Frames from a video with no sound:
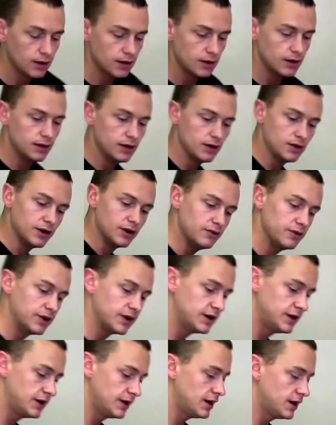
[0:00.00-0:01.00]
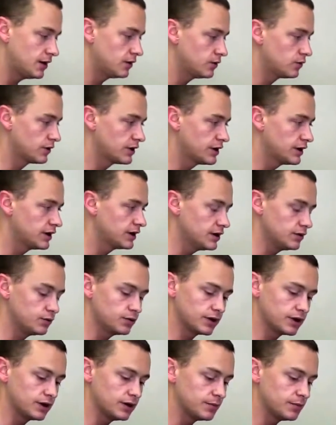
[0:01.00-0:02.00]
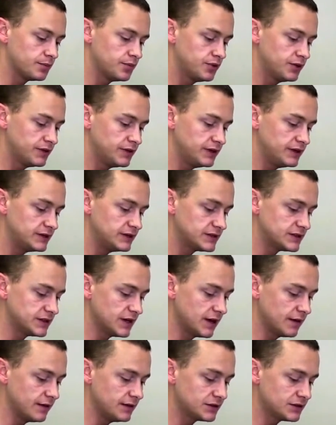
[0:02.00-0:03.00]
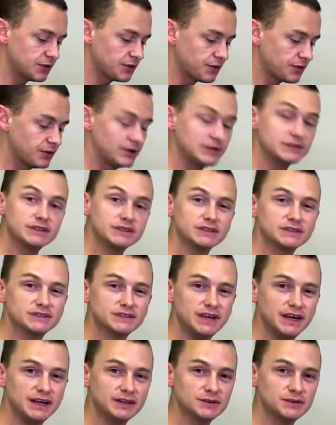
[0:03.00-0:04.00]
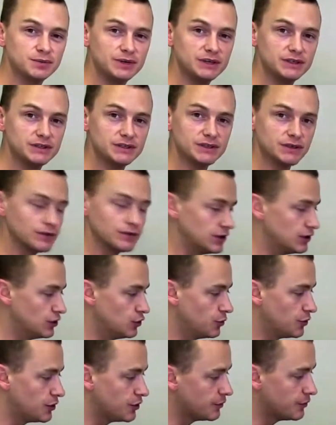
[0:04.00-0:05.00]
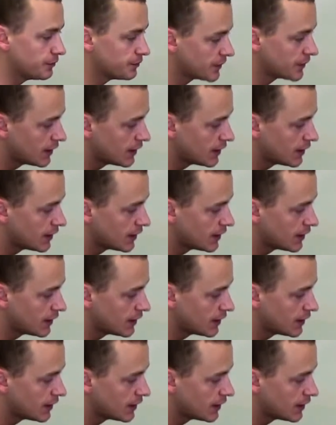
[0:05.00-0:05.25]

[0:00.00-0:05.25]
Now in every kit, we're gonna put these are 3/16 pieces of aluminum,